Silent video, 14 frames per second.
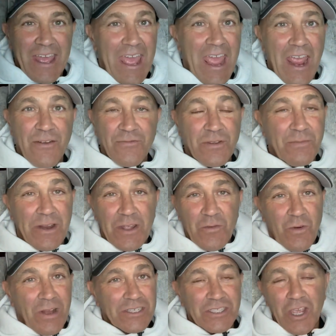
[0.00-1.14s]
Everybody
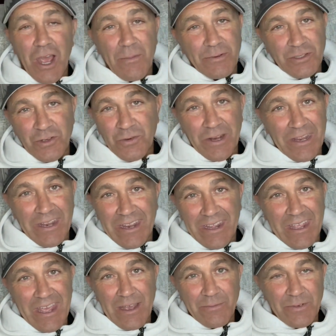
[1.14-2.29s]
wants the opportunity to
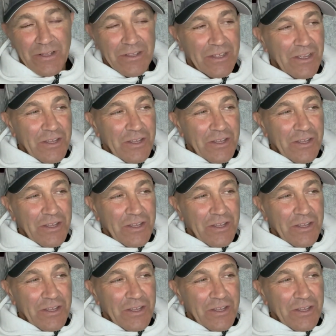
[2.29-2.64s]
gamble.